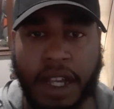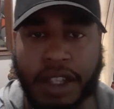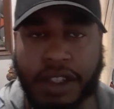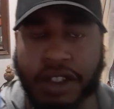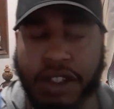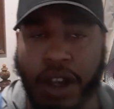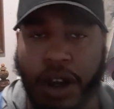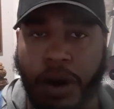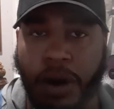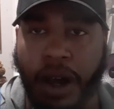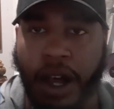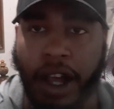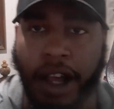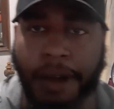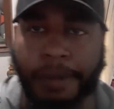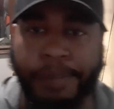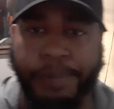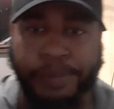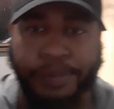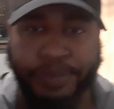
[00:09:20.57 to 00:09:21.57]

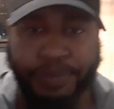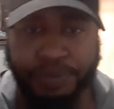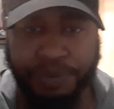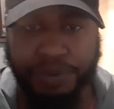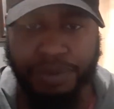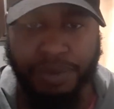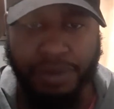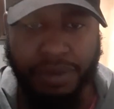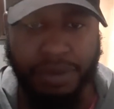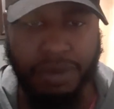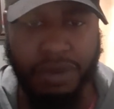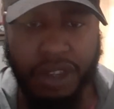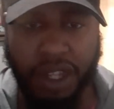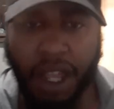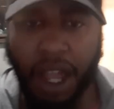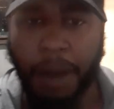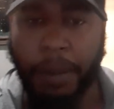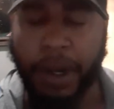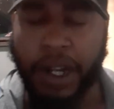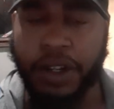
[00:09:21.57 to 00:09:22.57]
So,
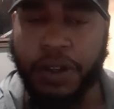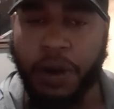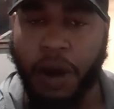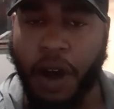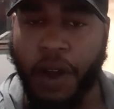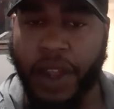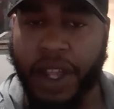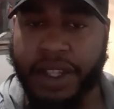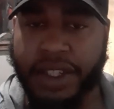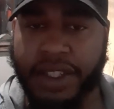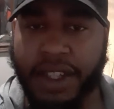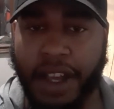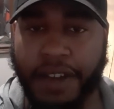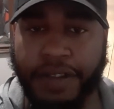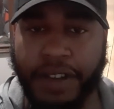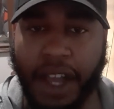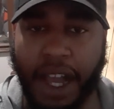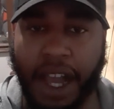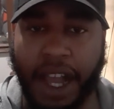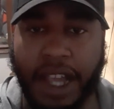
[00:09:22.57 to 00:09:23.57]
I'm going to do all that
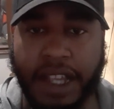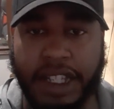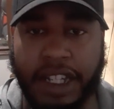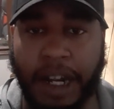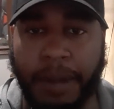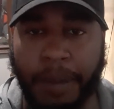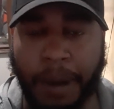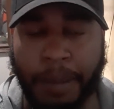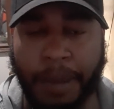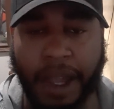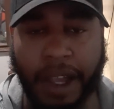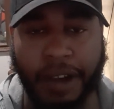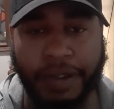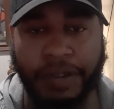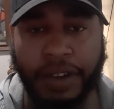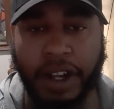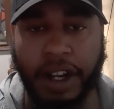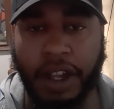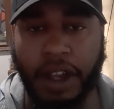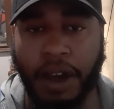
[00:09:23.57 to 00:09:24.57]
stuff, guys, and I'm going to make a
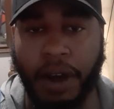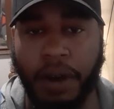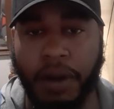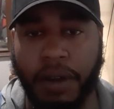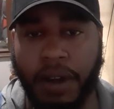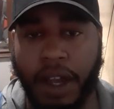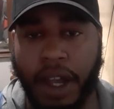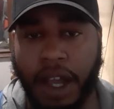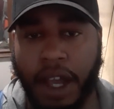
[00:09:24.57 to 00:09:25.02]
video